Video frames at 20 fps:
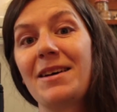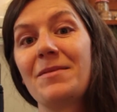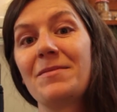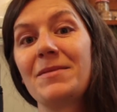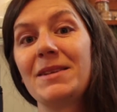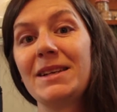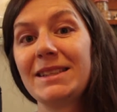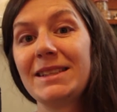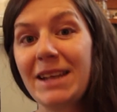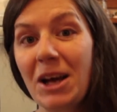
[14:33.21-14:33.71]

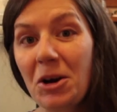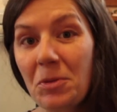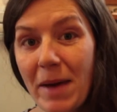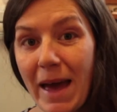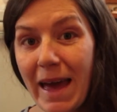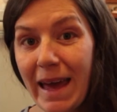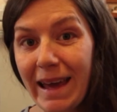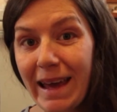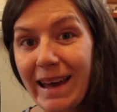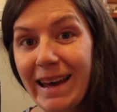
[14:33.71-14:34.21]
It is now
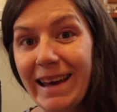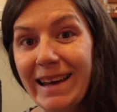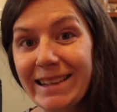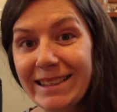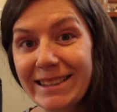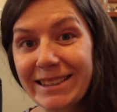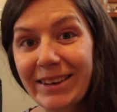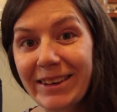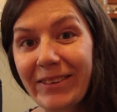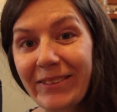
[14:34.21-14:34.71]
May,
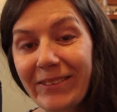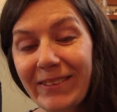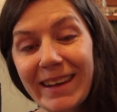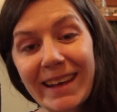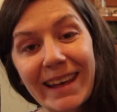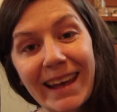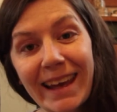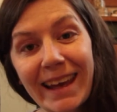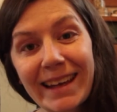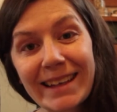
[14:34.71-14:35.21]
and so we
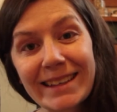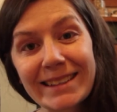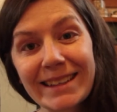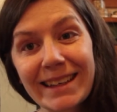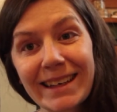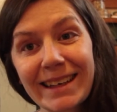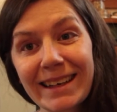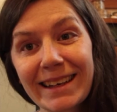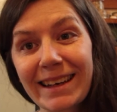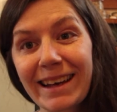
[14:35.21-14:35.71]
can't,
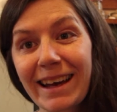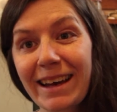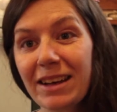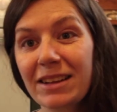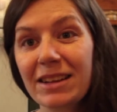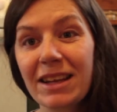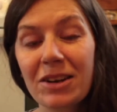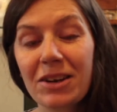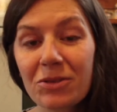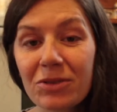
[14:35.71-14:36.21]

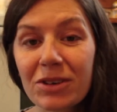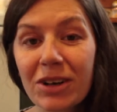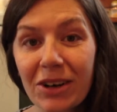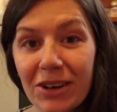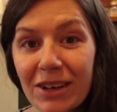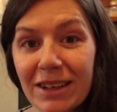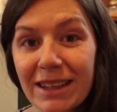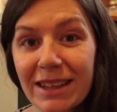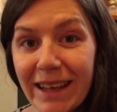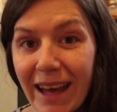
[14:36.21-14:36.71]
they don't
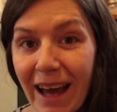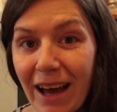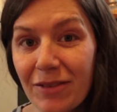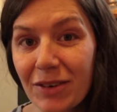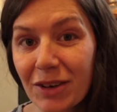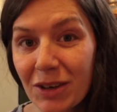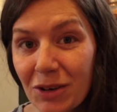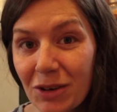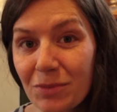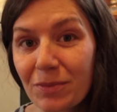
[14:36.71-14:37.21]
currently have a
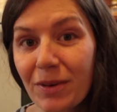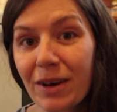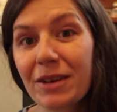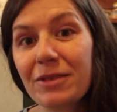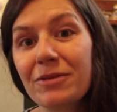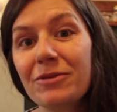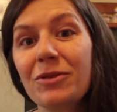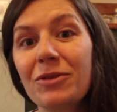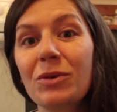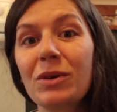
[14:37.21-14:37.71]

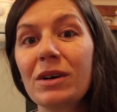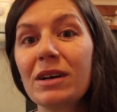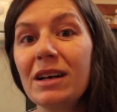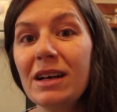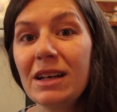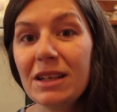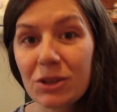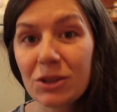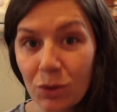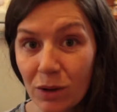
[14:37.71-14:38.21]
coupon for
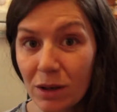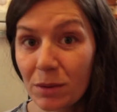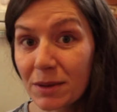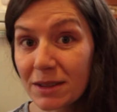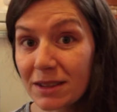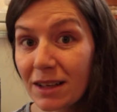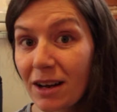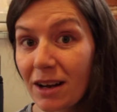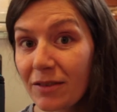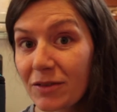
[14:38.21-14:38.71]

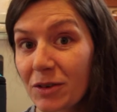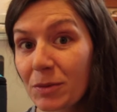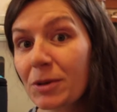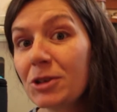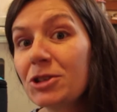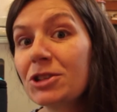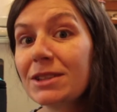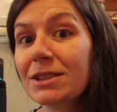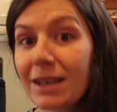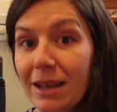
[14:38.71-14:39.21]
20% off your
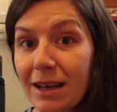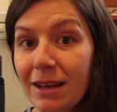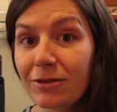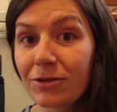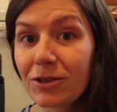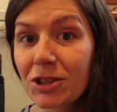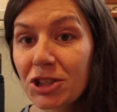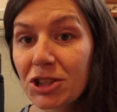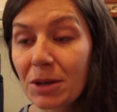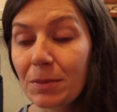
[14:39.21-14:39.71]
purchase and
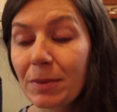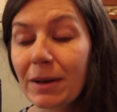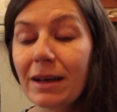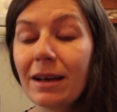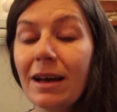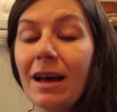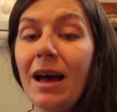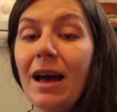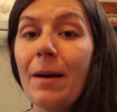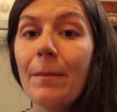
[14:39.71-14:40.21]
free shipping.
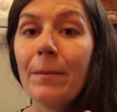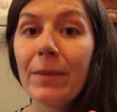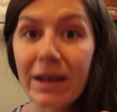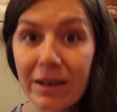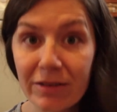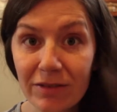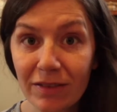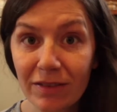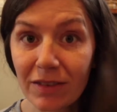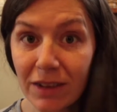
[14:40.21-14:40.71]
But
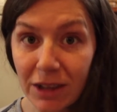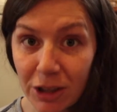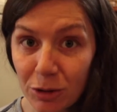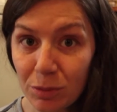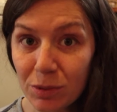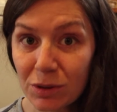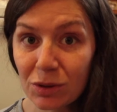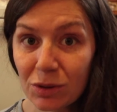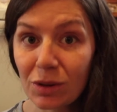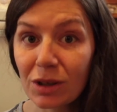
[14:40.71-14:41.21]
if
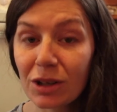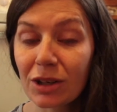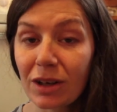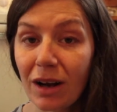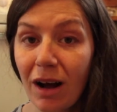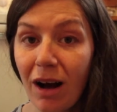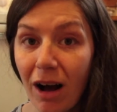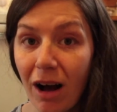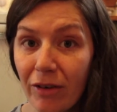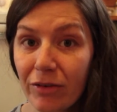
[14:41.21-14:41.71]
Loop Store could
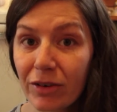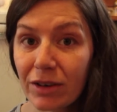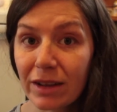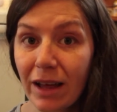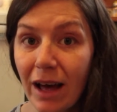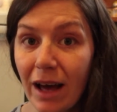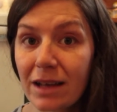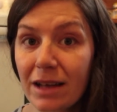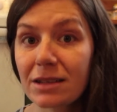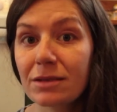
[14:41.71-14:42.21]
offer
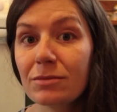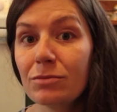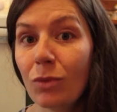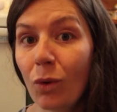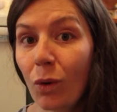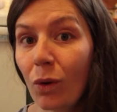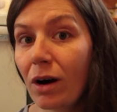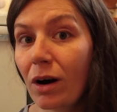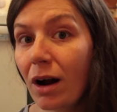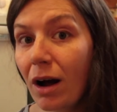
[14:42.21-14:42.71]
that
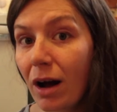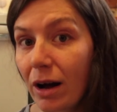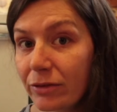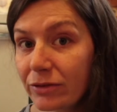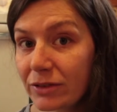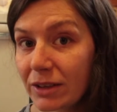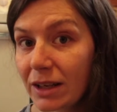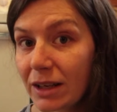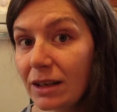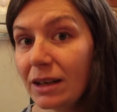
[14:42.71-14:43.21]
more
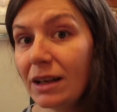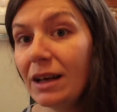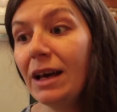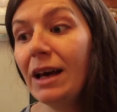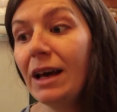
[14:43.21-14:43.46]
often,